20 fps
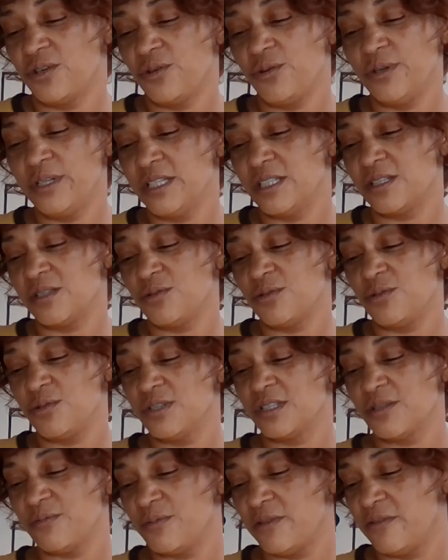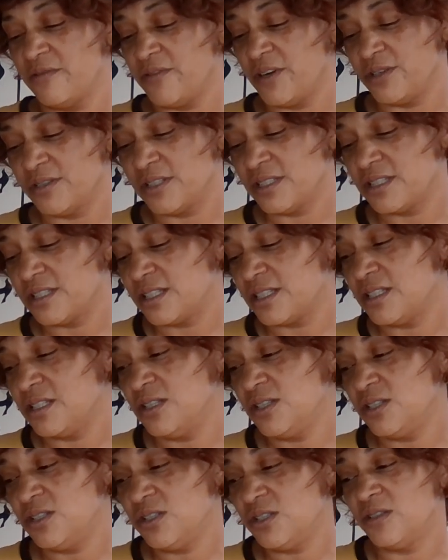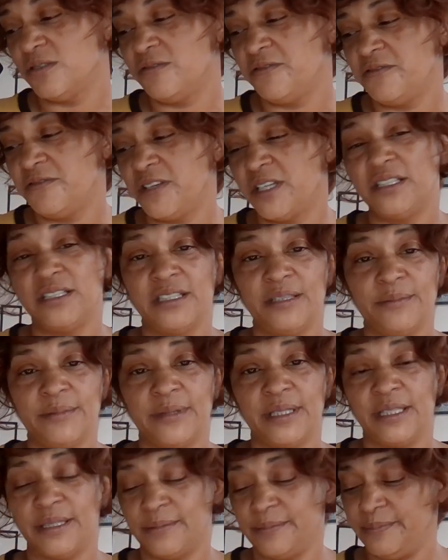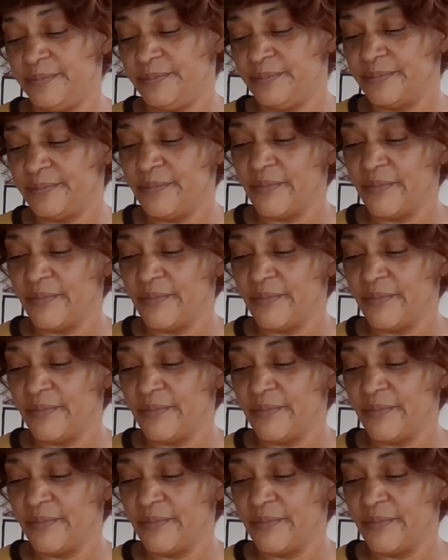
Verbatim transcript: Queen of Swords in reverse. You're a failure, ma'am.